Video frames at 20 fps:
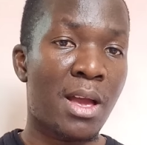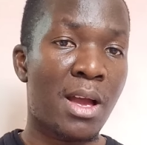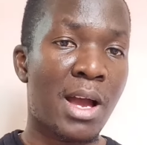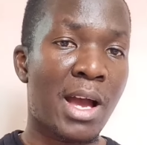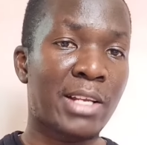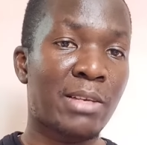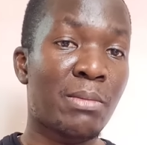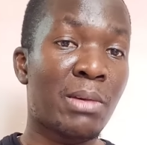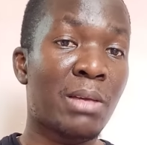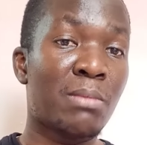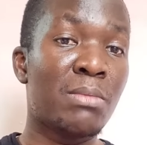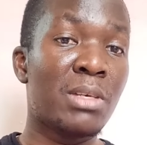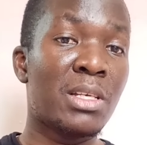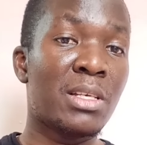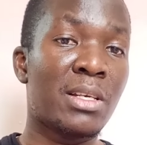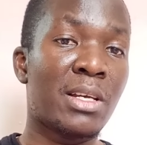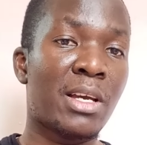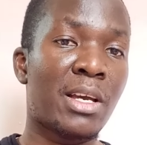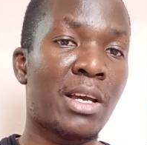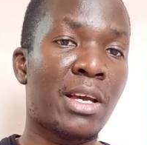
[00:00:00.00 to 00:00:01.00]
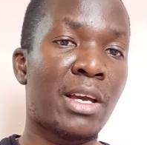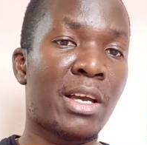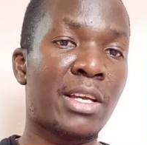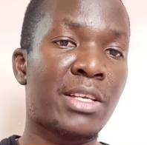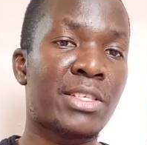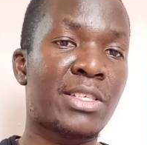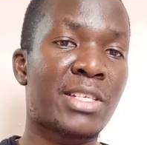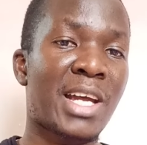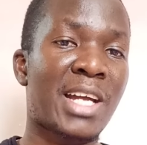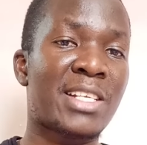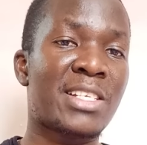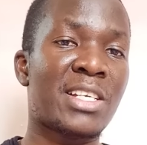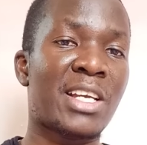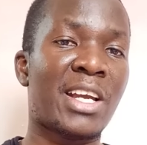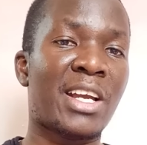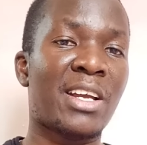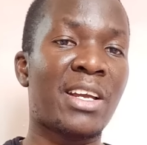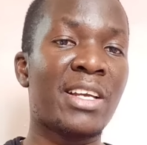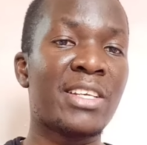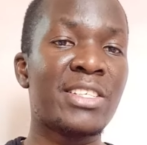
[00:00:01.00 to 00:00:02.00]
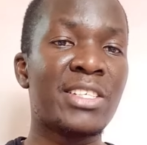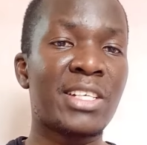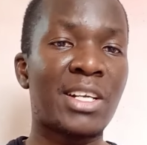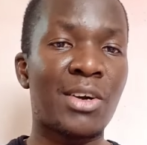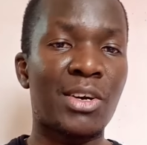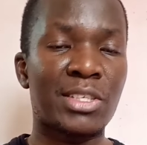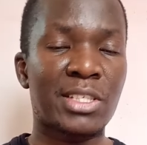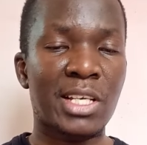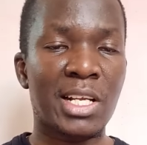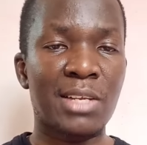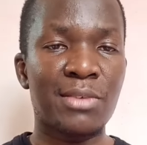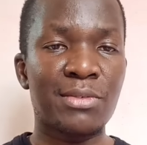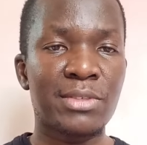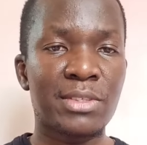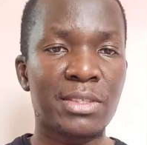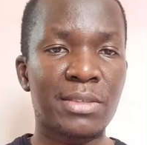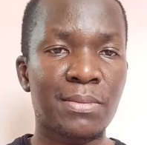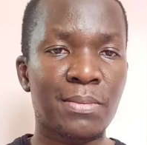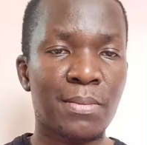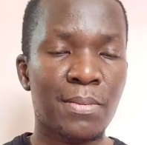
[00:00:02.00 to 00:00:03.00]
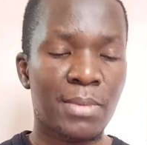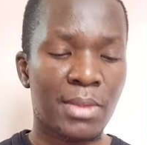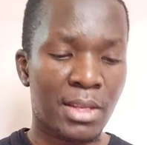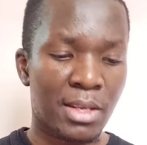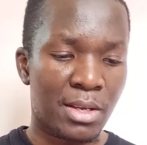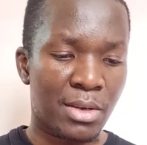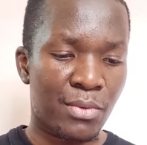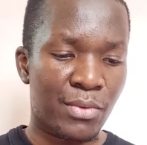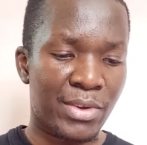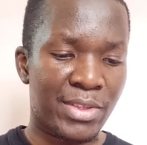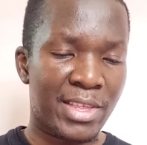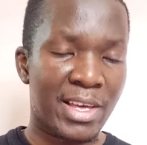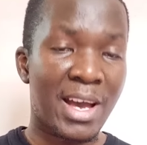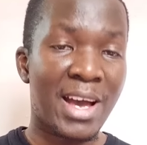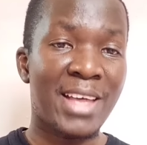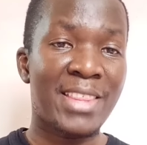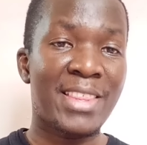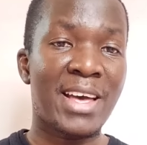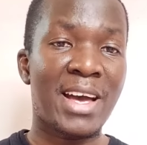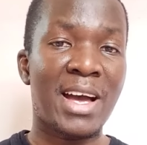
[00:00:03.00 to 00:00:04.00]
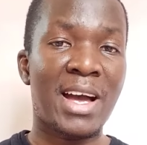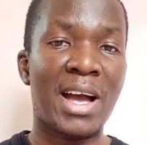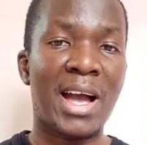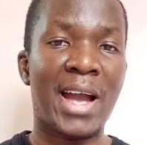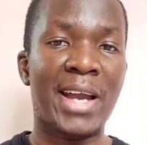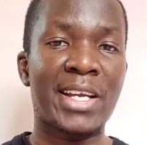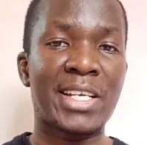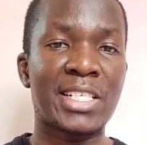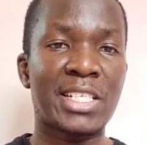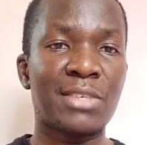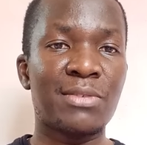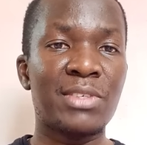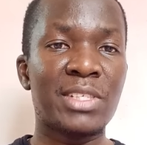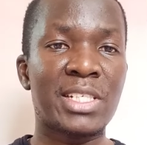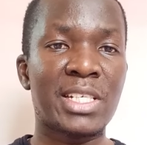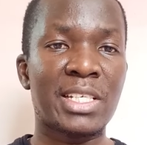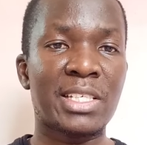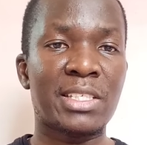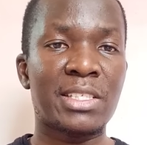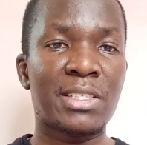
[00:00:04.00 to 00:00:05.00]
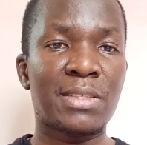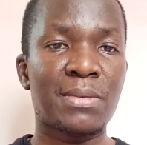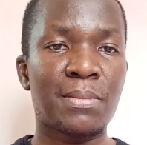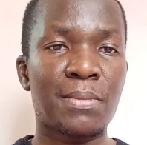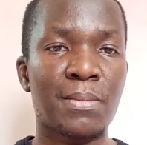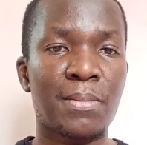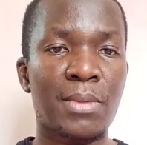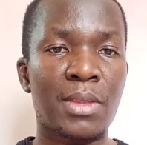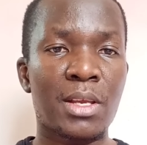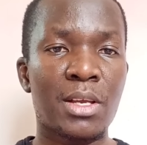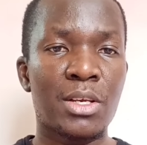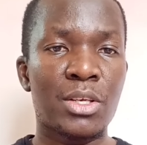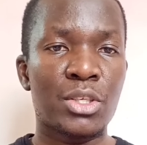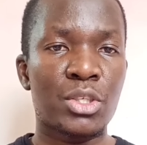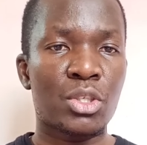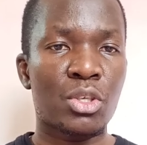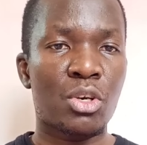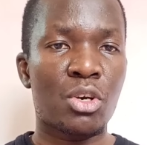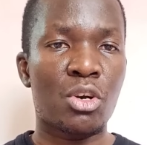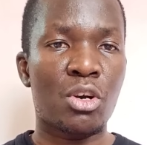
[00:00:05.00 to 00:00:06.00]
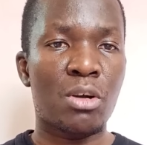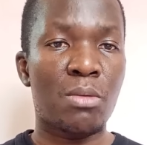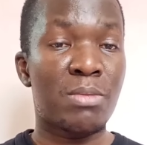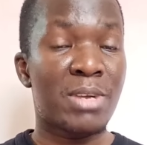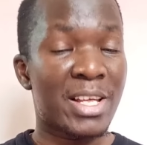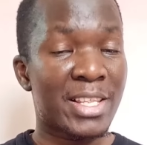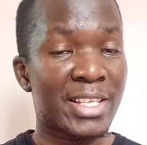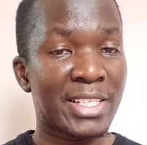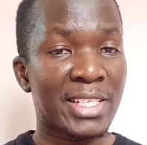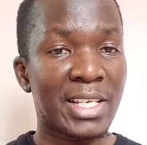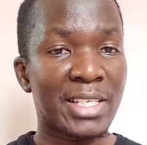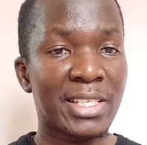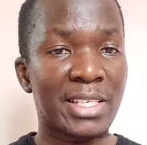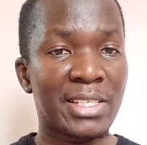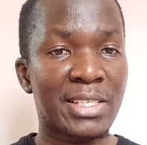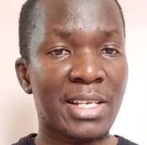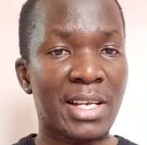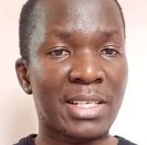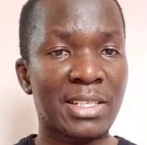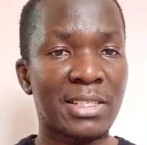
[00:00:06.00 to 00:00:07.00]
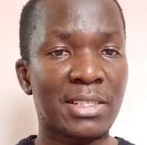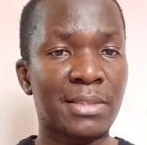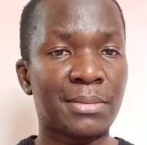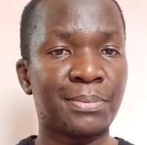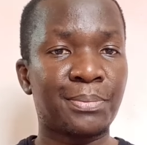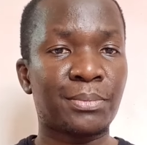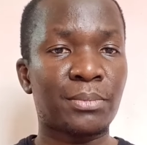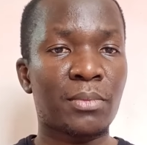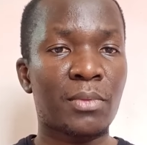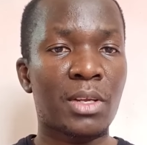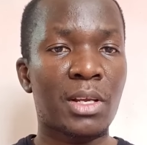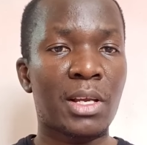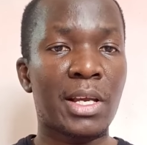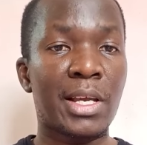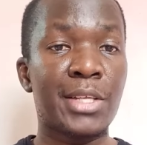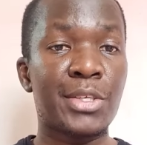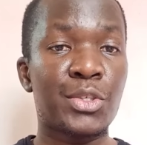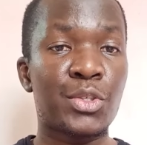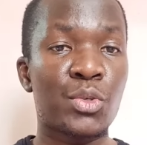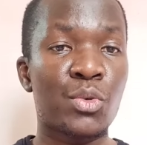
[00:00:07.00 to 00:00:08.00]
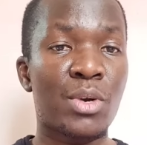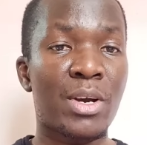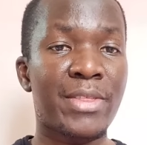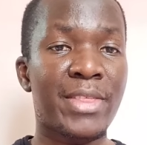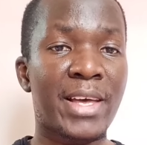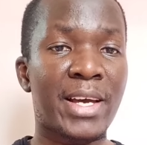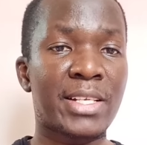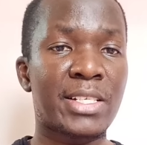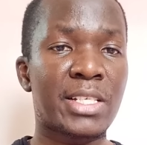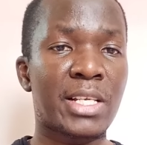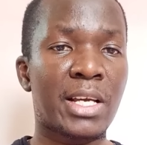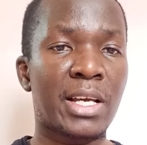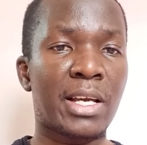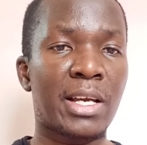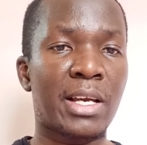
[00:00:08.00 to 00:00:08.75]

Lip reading: and maybe start engaging ourselves with other activities. So brothers and sisters, ensure that